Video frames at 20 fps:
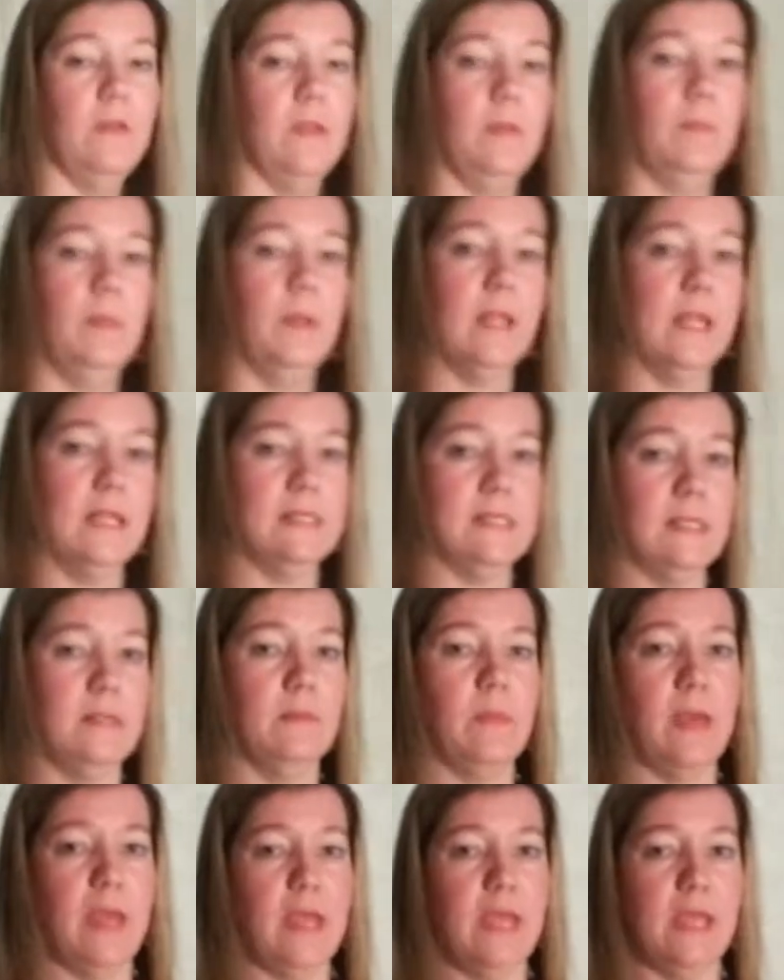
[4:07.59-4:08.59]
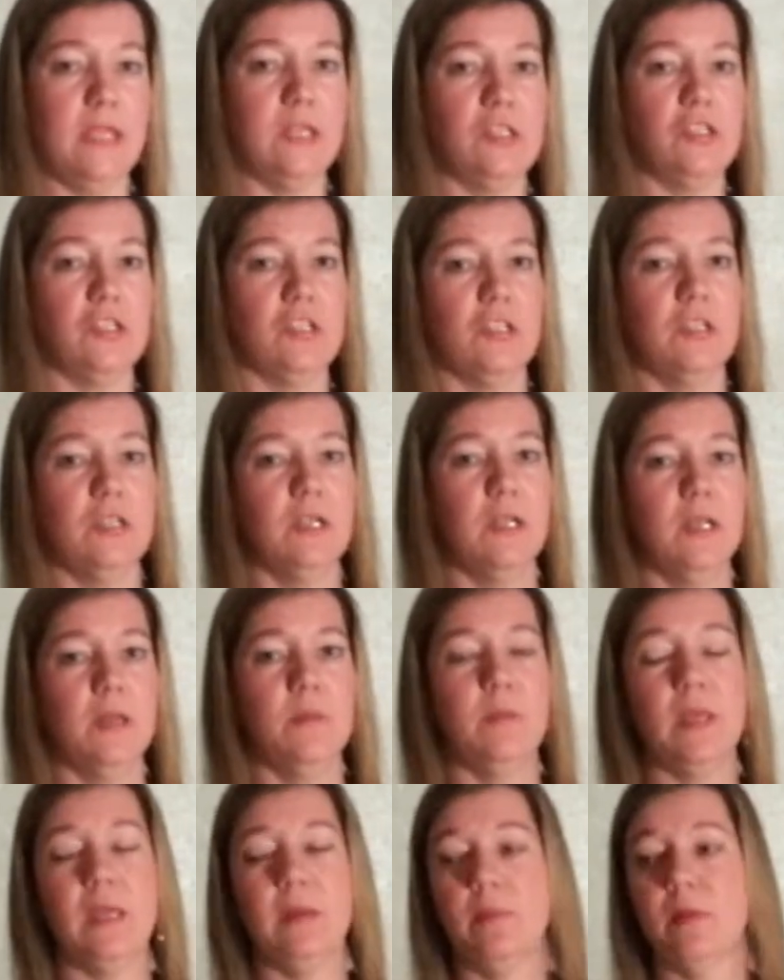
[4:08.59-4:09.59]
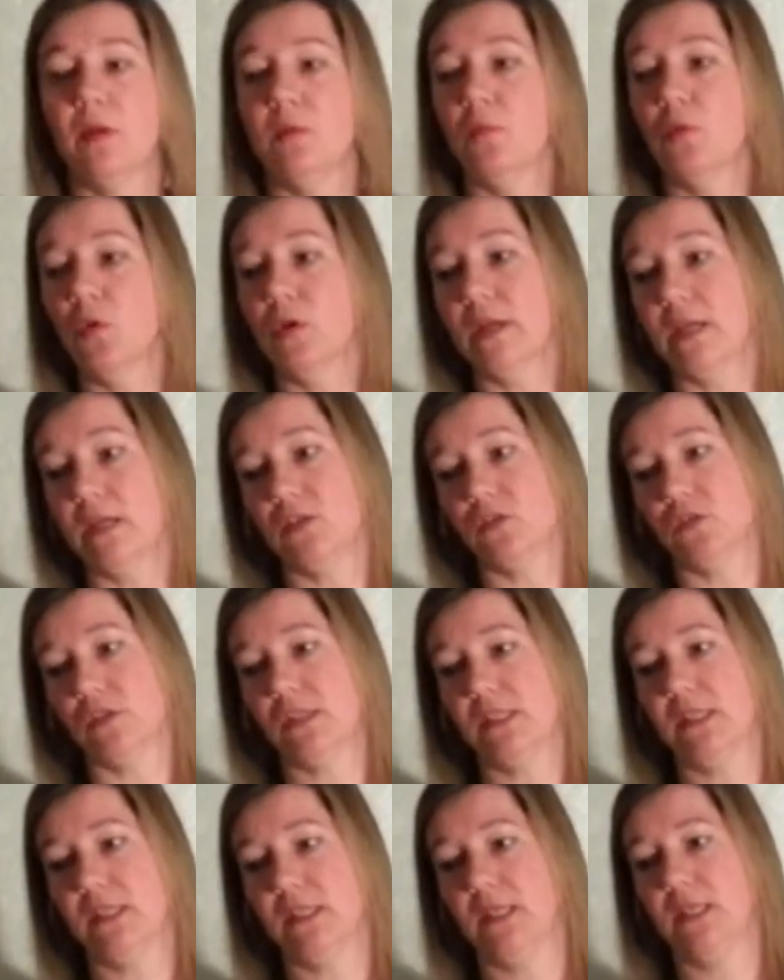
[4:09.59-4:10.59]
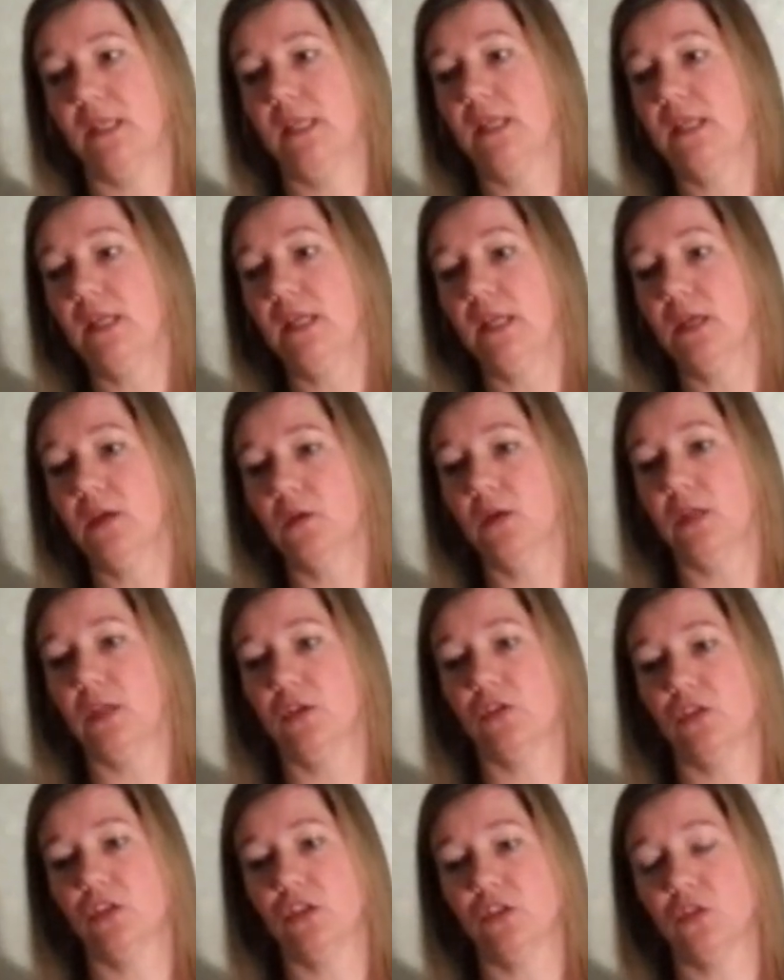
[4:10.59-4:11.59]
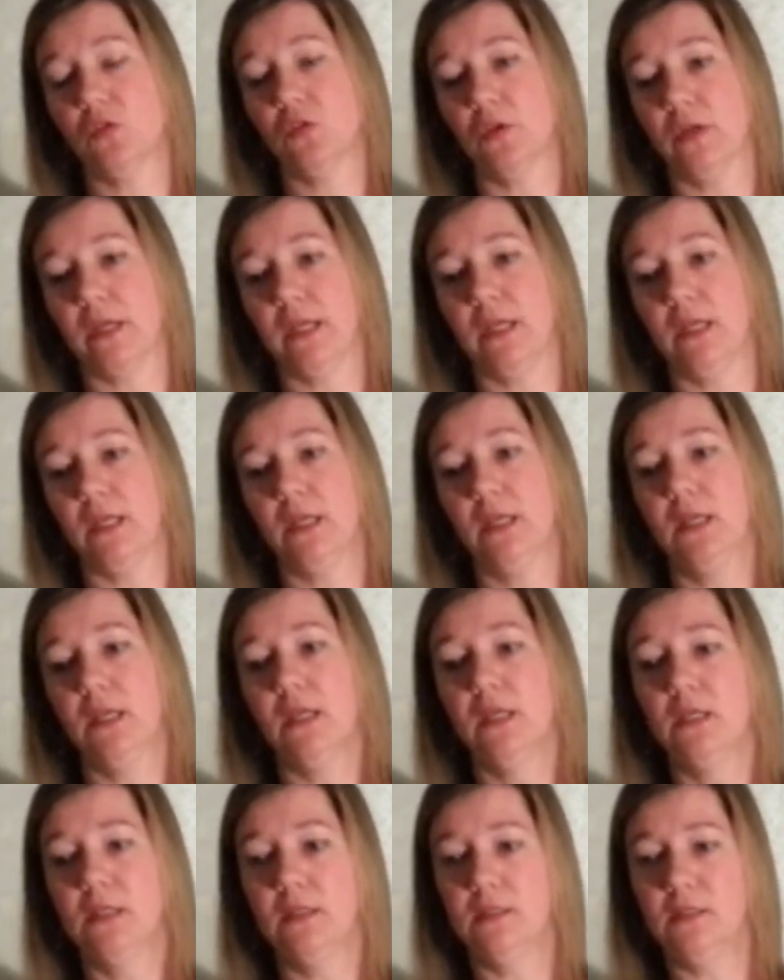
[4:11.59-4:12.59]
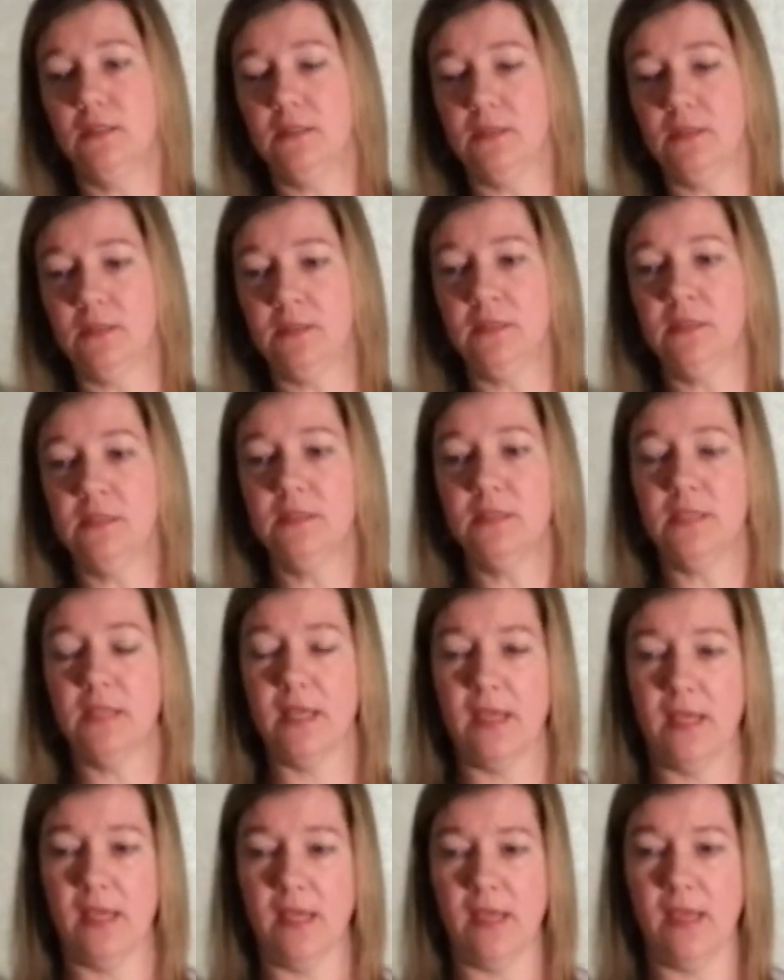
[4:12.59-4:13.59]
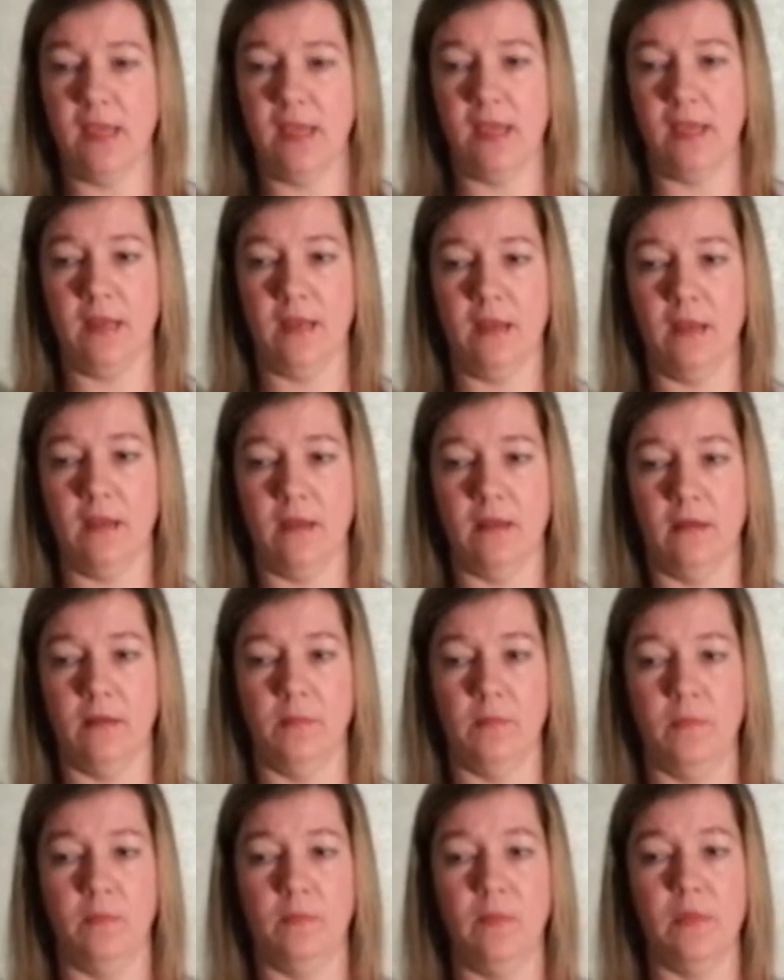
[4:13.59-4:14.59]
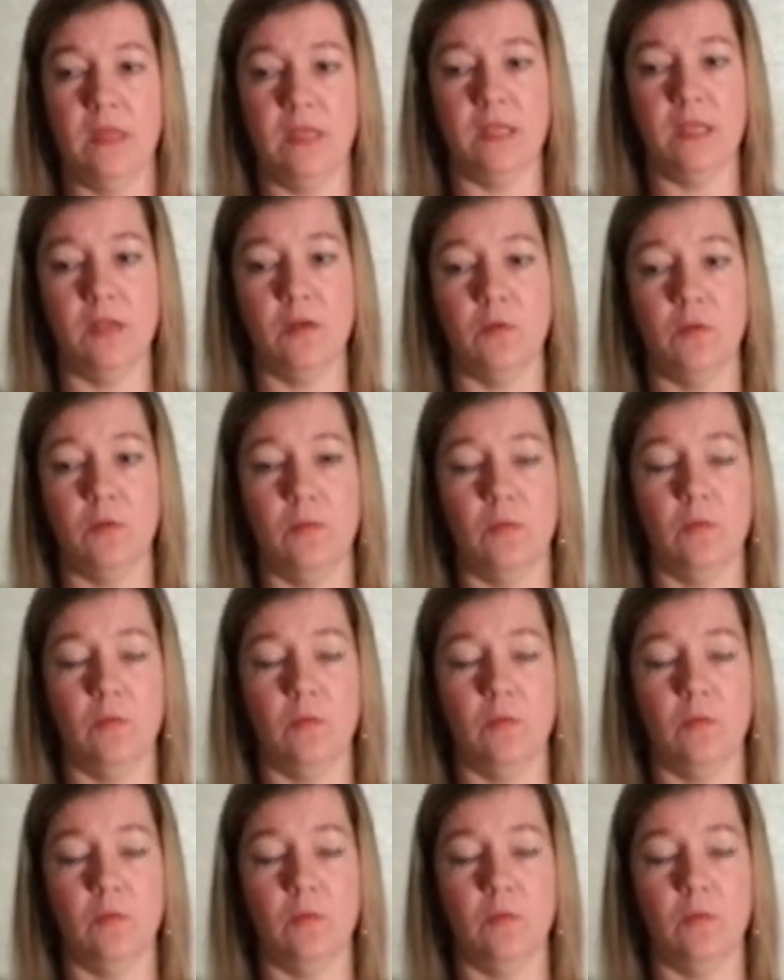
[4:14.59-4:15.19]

a pleasant page, people are more interested in hearing your story, and then you